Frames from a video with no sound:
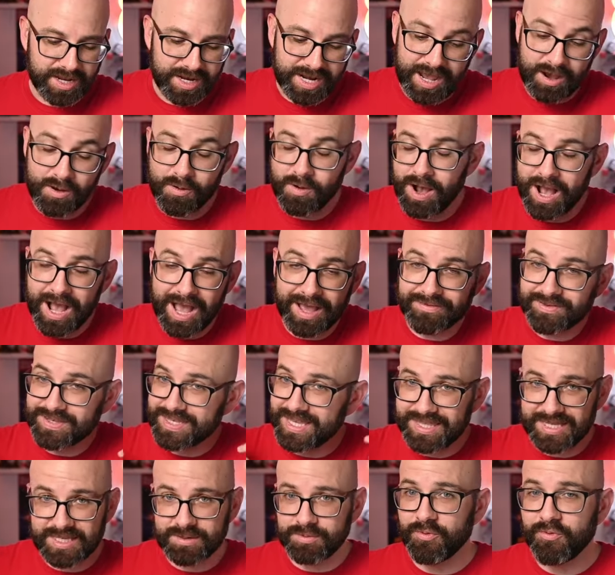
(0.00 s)
Now, I've
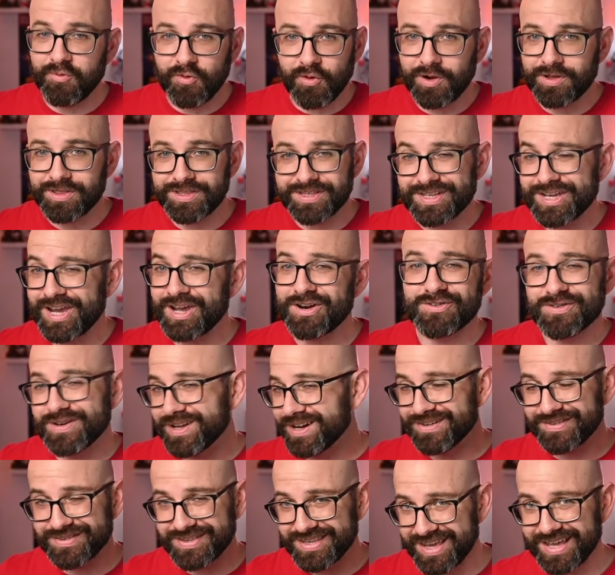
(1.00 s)
said this before on the channel,
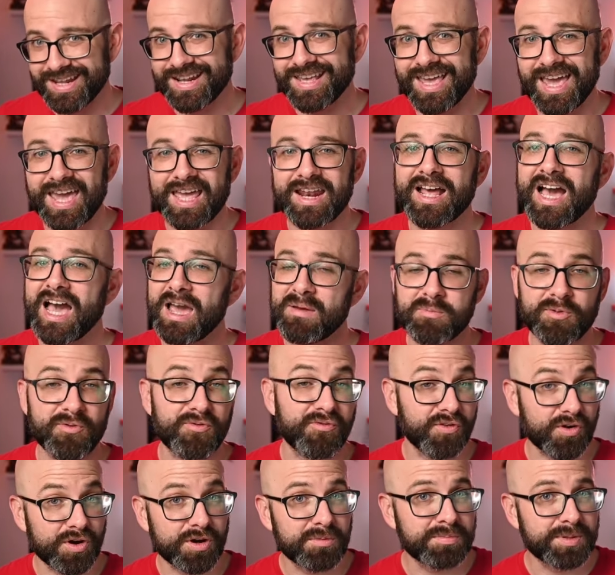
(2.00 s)
and I'll say it again. I
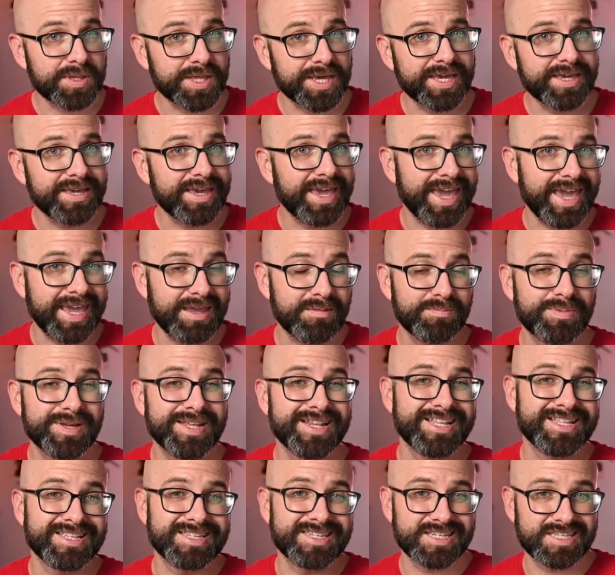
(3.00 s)
prefer to play
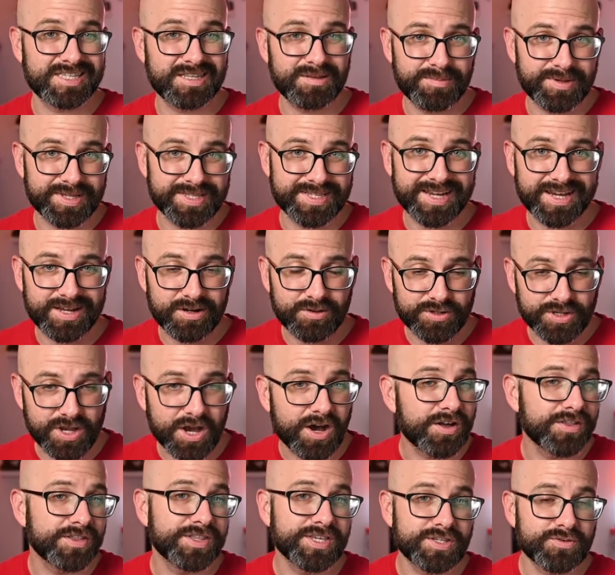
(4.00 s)
8-bit and 16-bit titles
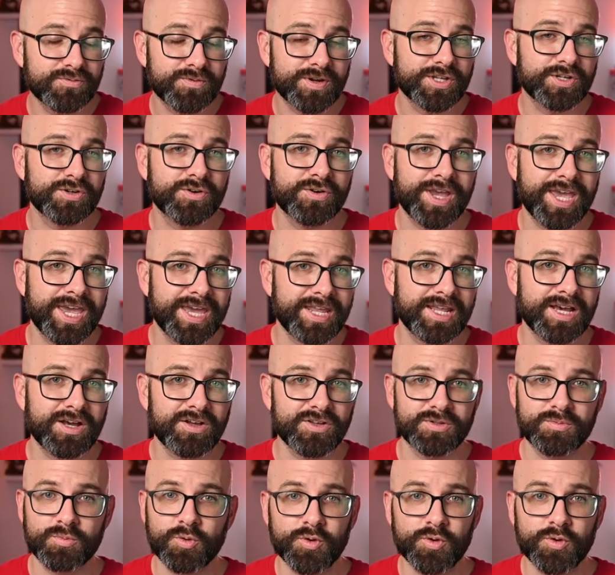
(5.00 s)
on these retro handhelds